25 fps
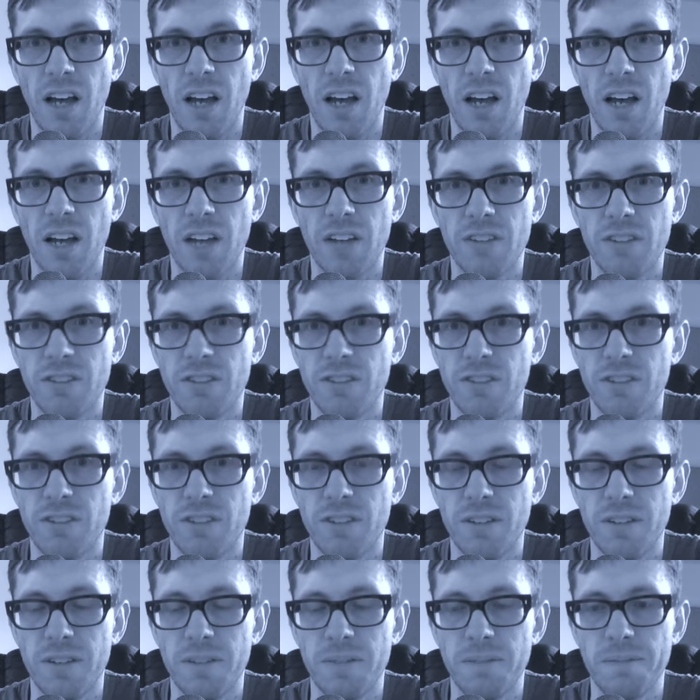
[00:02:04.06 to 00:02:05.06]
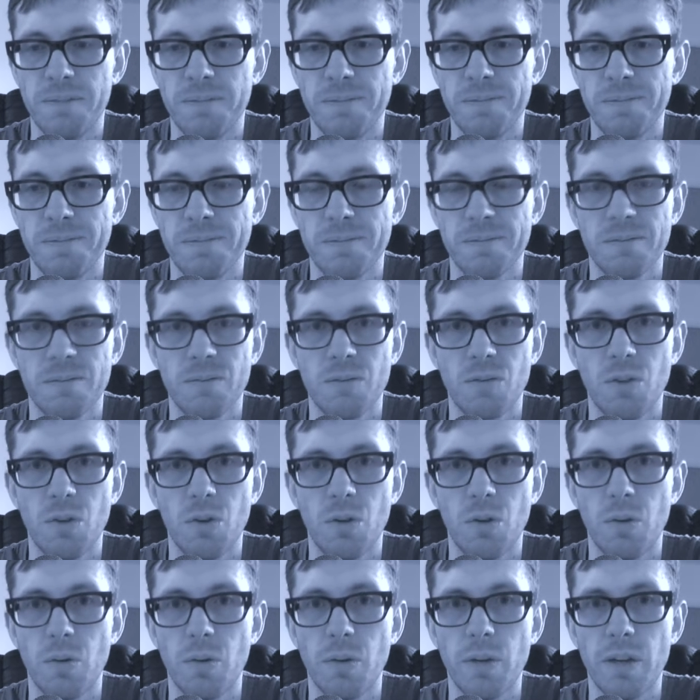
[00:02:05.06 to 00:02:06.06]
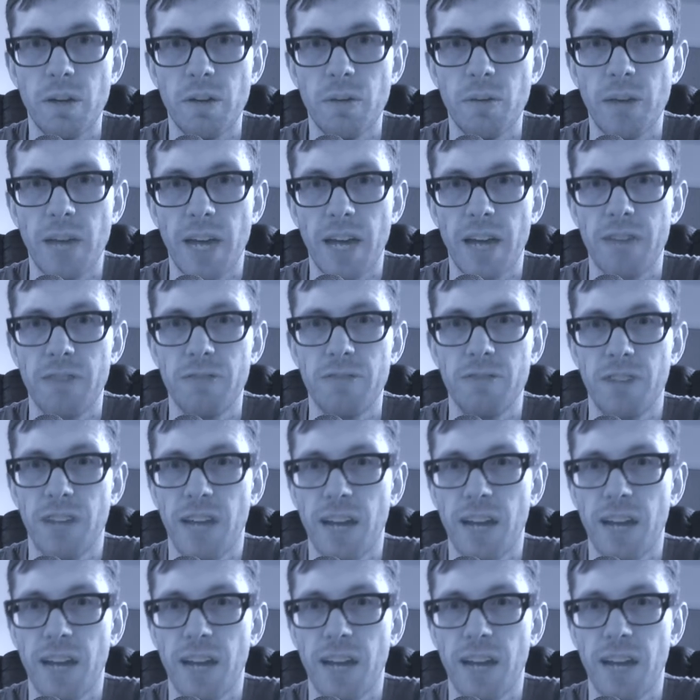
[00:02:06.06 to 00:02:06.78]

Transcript: I just we have to.